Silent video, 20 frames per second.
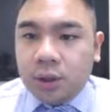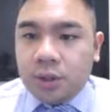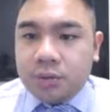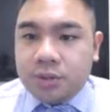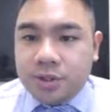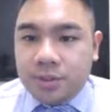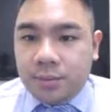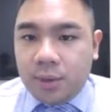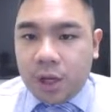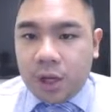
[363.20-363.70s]

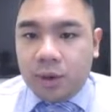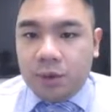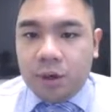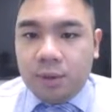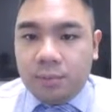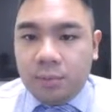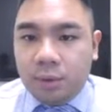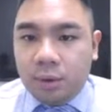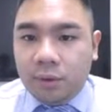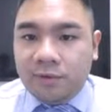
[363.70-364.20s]
to
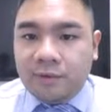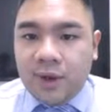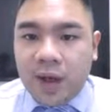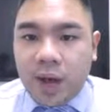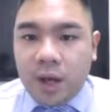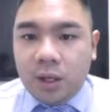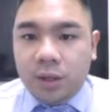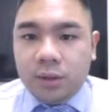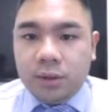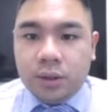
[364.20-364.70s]
moderate
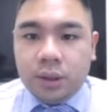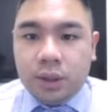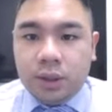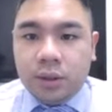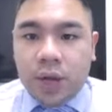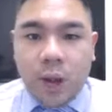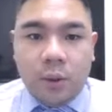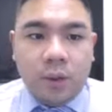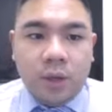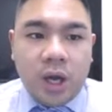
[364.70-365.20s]
profile.
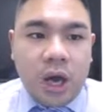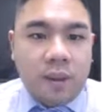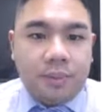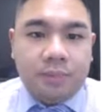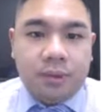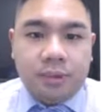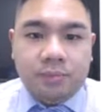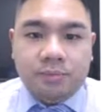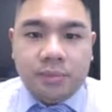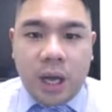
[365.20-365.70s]
I would
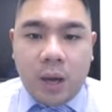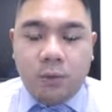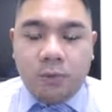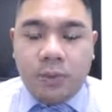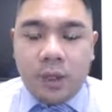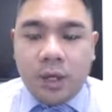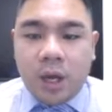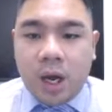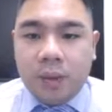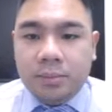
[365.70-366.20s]

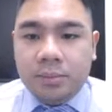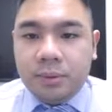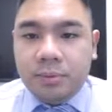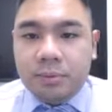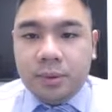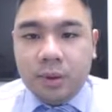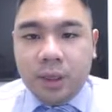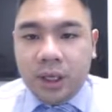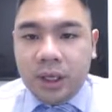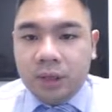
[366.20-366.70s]
not be
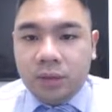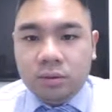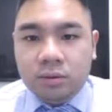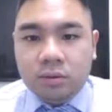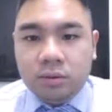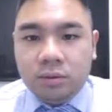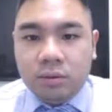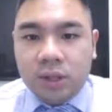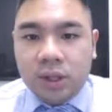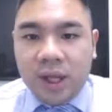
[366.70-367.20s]
putting
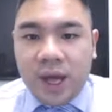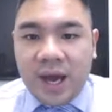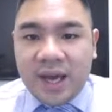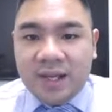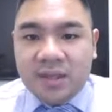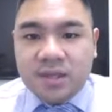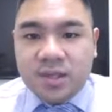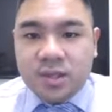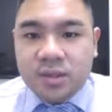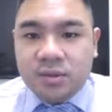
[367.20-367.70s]

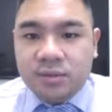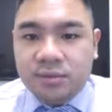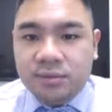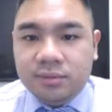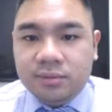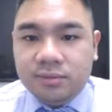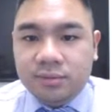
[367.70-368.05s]
clients into